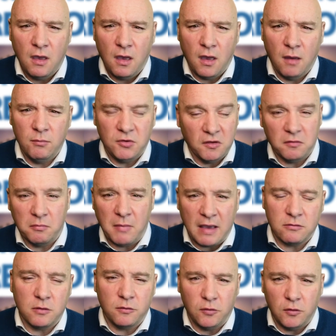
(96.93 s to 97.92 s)
It doesn't
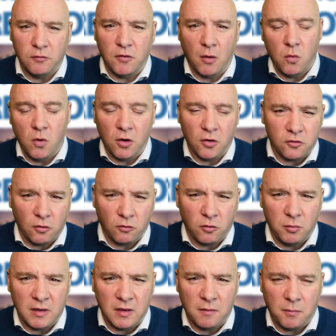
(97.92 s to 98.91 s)
matter if you've done workshops
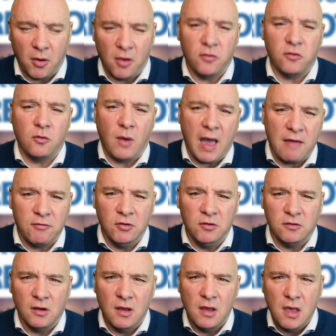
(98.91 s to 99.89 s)
with me in the past or haven't,